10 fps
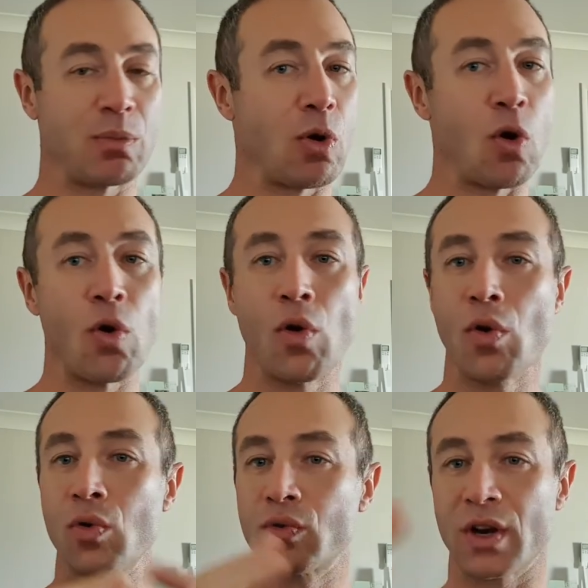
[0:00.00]

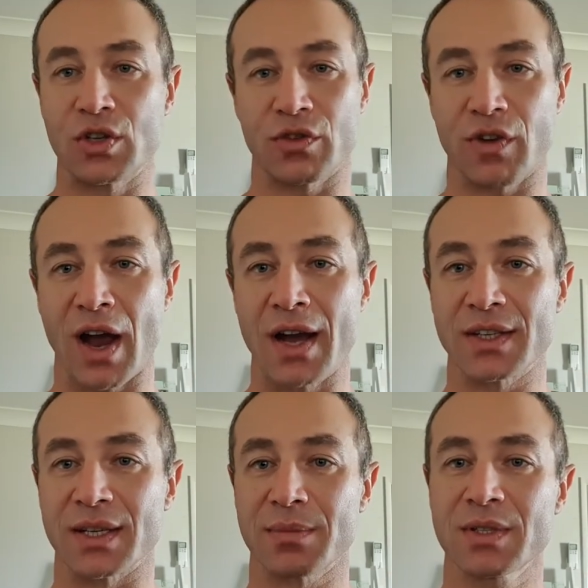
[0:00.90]
all range of
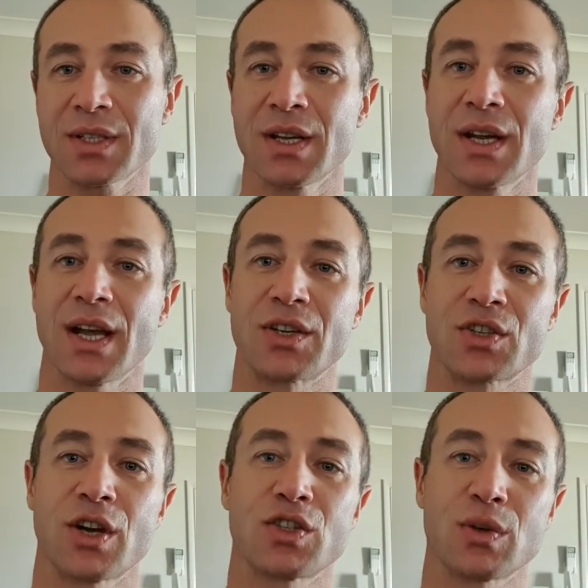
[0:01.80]
items and
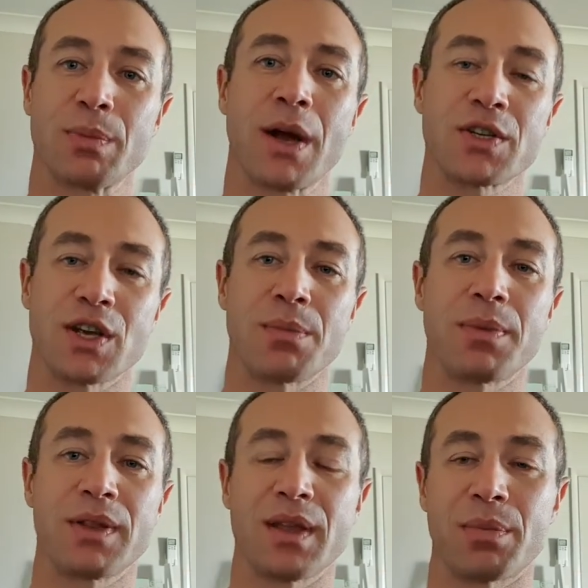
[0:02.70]
trying to match and
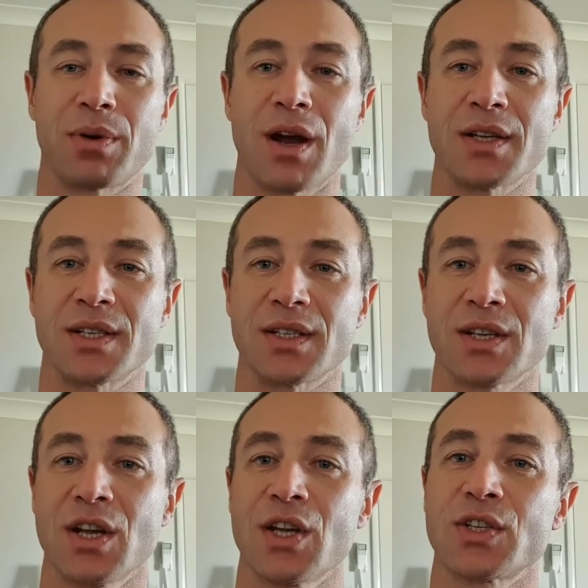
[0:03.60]
beat their prices.
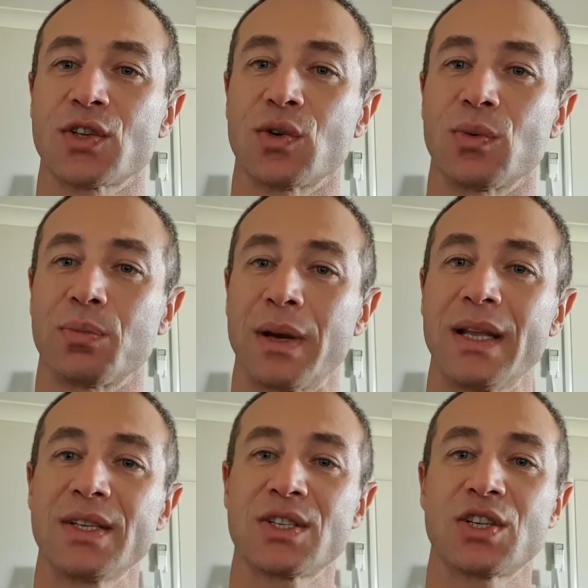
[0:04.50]
So
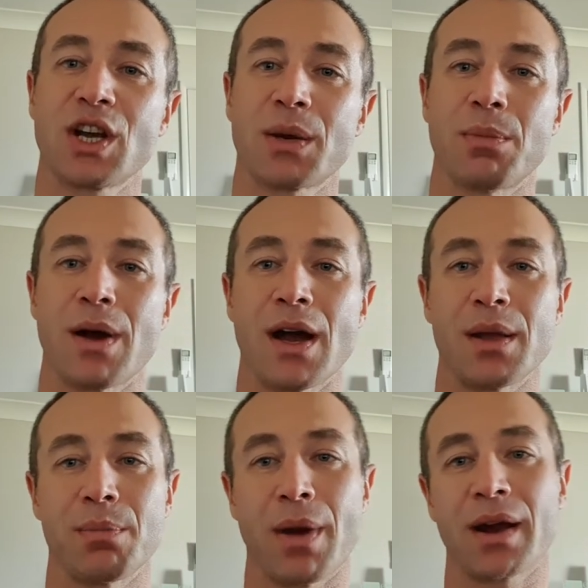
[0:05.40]
please check
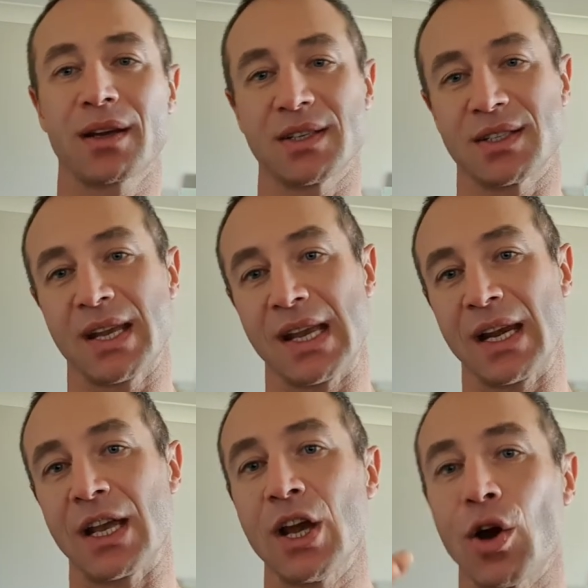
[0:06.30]
my bargains
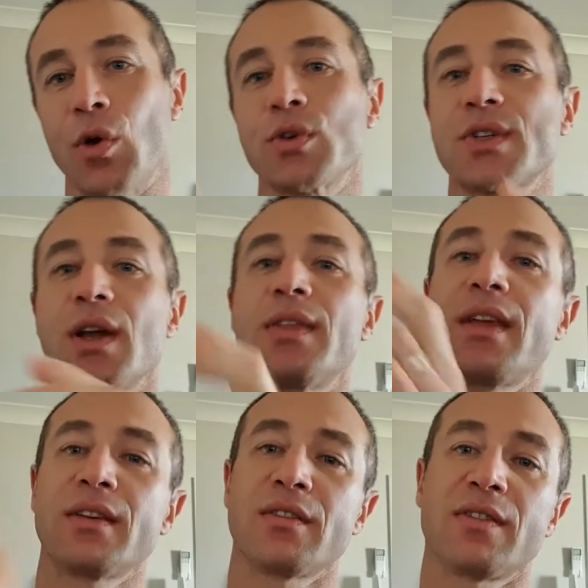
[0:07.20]
daily. Also at the
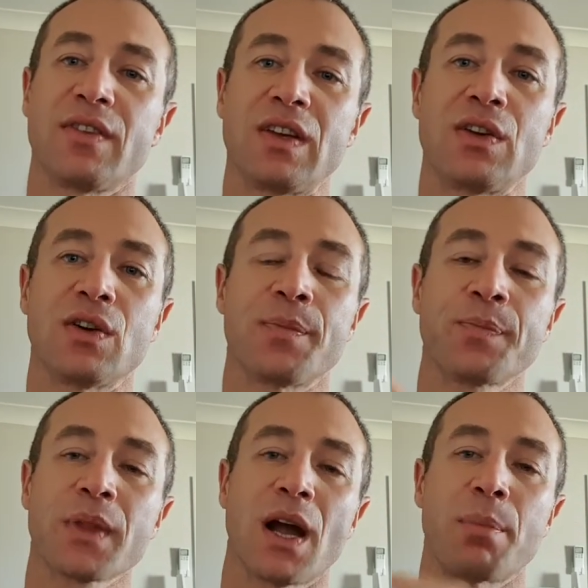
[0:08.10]
end of the video,
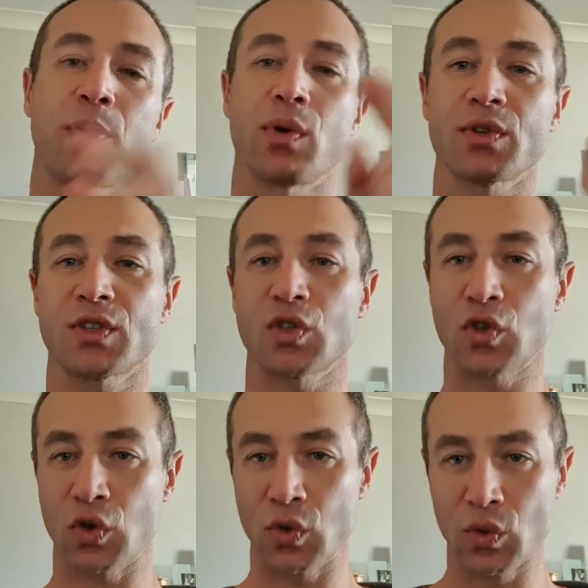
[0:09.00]
I post
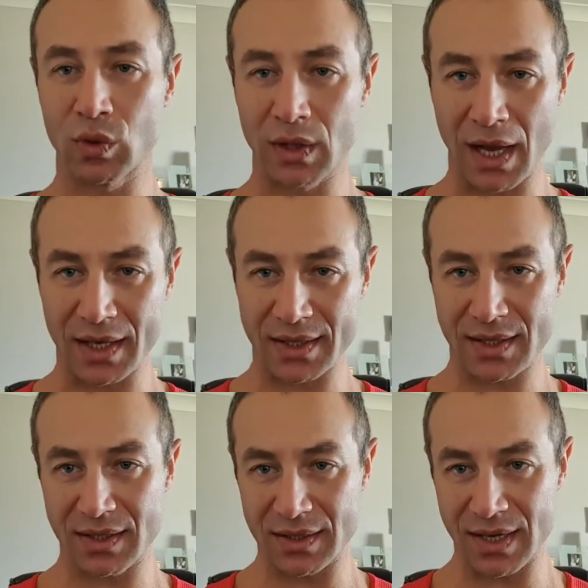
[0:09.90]
two
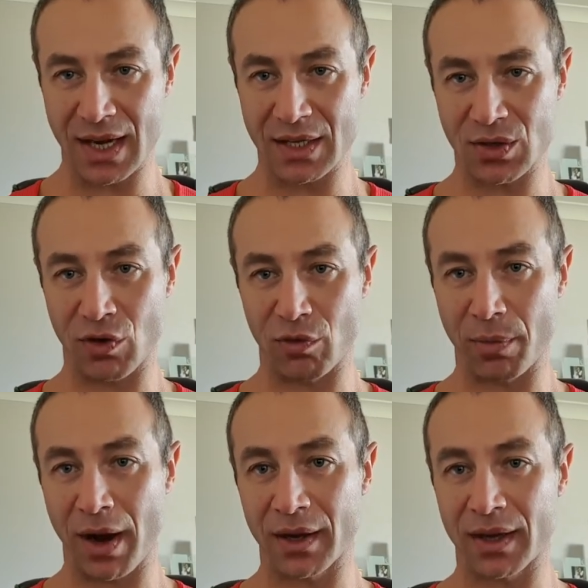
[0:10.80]
last days of
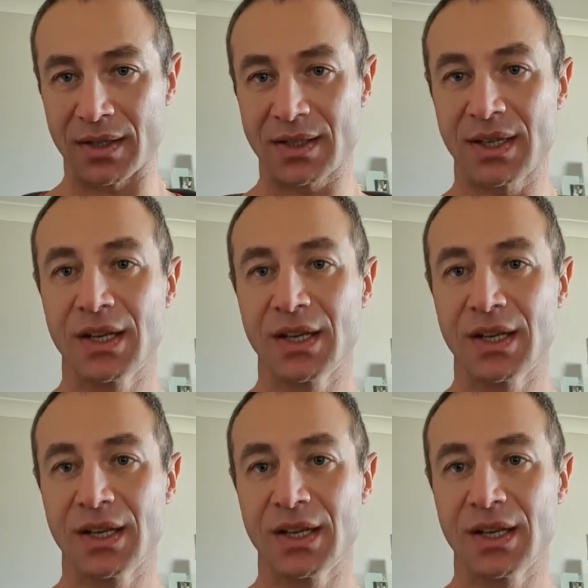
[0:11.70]
bargains.